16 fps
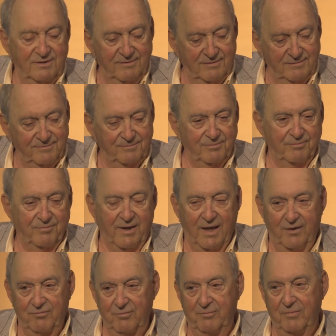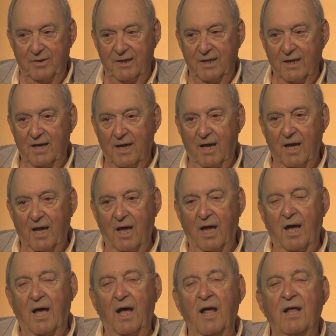I just gave her many
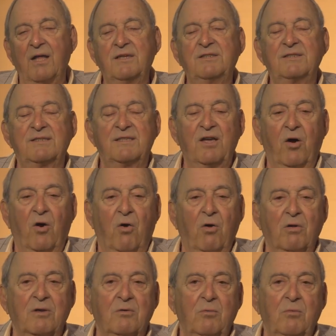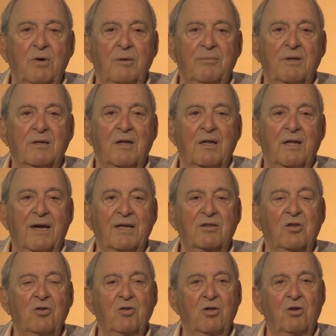the older women
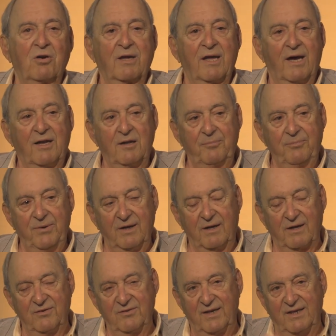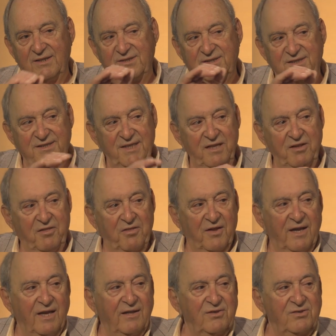like to look at it because they see
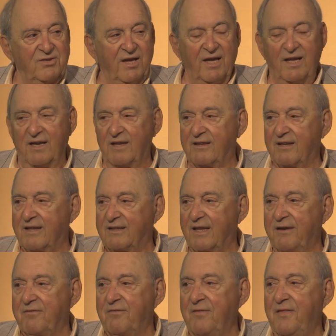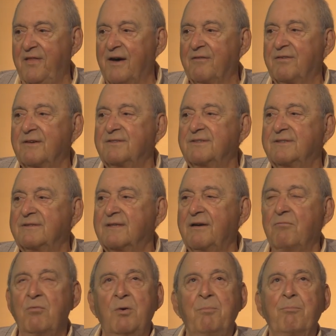things in it that they've never.
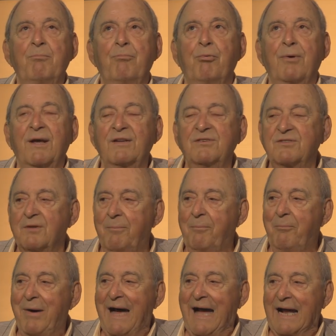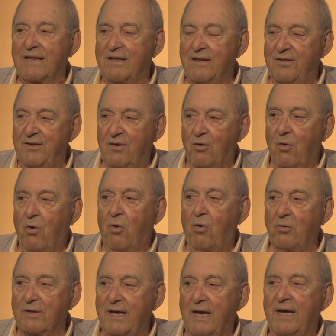It brings them back to their
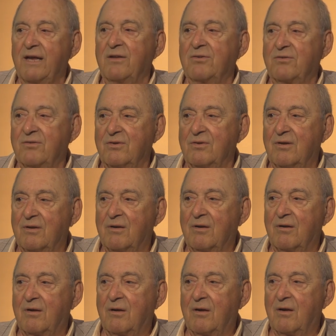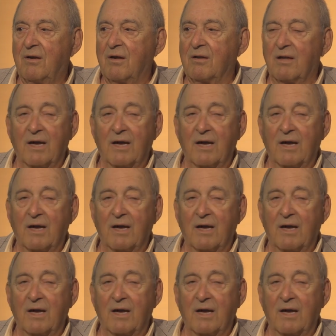old days. Incredible.